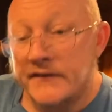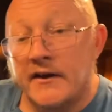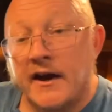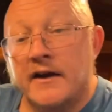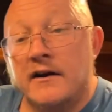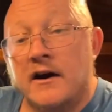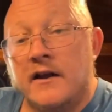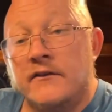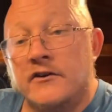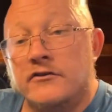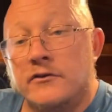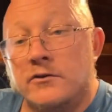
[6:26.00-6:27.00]
that on
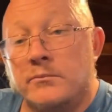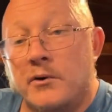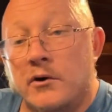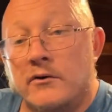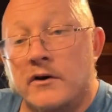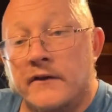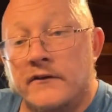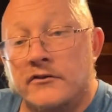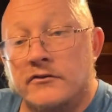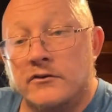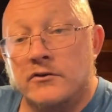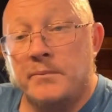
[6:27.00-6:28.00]
this little
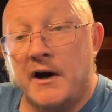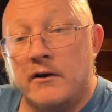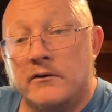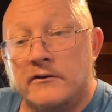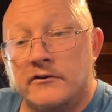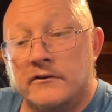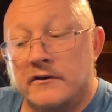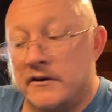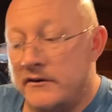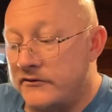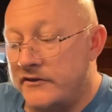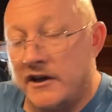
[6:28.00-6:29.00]

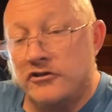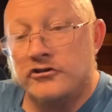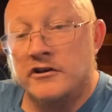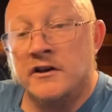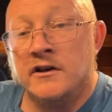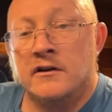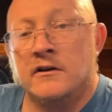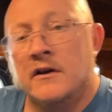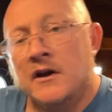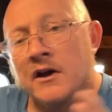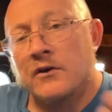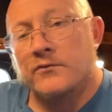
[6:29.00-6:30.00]
power station here
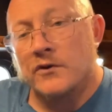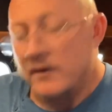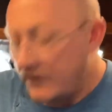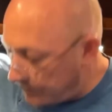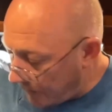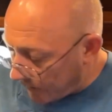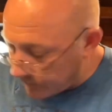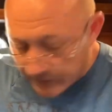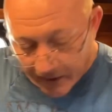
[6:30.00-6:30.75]
for about an